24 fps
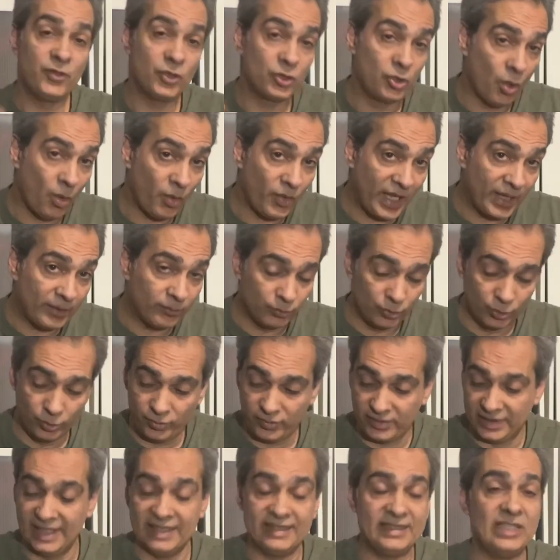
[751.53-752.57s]
you go that
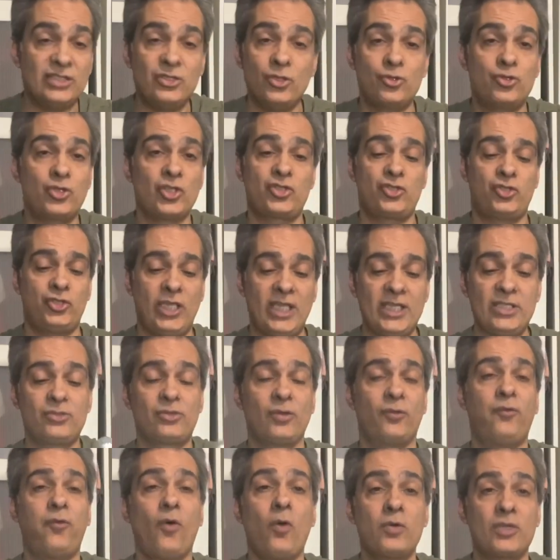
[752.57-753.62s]
route and then you just change the
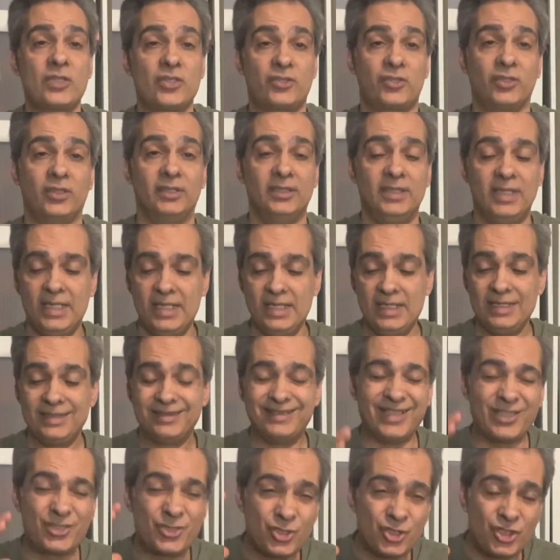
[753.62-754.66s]
focuser,
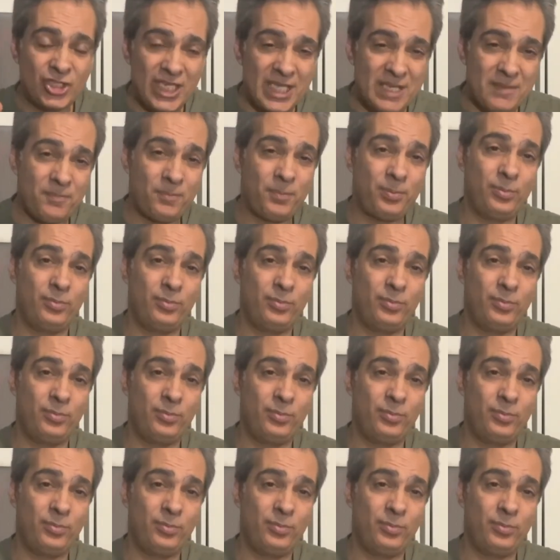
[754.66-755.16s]
the cheap